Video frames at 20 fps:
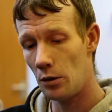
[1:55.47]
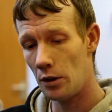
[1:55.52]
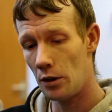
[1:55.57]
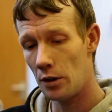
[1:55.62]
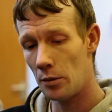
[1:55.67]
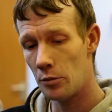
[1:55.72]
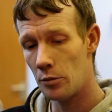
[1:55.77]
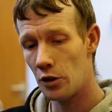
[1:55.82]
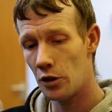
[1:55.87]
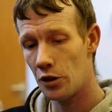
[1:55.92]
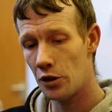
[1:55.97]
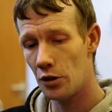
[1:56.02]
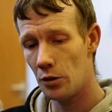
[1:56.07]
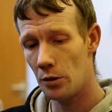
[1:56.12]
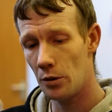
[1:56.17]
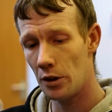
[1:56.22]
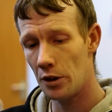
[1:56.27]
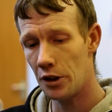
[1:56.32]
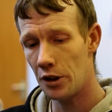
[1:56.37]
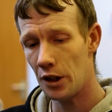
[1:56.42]
and I'm just
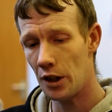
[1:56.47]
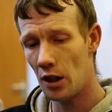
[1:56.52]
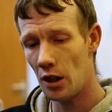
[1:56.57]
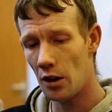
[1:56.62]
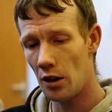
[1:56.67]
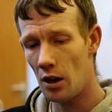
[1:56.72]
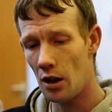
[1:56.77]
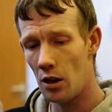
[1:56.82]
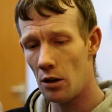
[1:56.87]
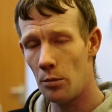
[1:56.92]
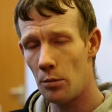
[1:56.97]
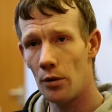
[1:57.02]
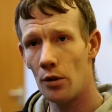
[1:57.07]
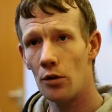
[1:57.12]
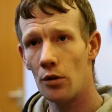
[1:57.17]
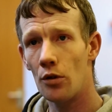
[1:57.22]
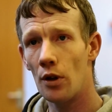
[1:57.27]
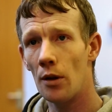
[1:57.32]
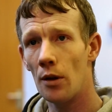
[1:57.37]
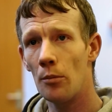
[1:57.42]
doing a DRR
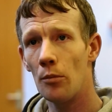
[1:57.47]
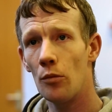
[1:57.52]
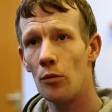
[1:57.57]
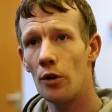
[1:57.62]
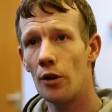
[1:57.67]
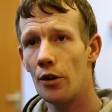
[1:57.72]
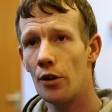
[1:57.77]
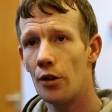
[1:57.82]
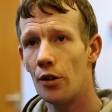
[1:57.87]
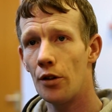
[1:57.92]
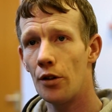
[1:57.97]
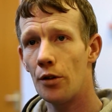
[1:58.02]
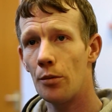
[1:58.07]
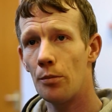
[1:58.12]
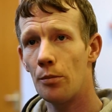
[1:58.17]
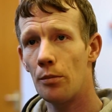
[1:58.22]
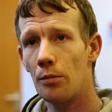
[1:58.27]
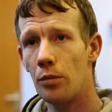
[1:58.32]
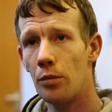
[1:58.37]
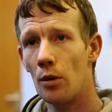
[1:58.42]
programme with
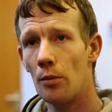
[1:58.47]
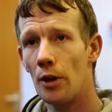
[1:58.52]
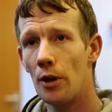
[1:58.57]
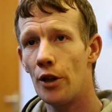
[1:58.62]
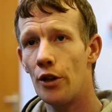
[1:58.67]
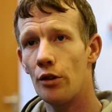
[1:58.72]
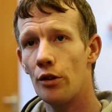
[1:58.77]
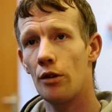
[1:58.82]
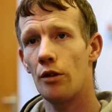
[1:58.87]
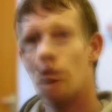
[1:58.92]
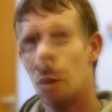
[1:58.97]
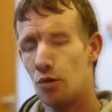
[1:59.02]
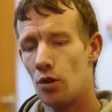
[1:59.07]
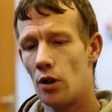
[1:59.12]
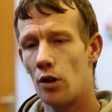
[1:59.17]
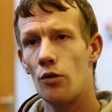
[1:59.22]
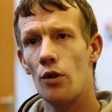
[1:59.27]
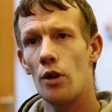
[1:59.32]
probation, drug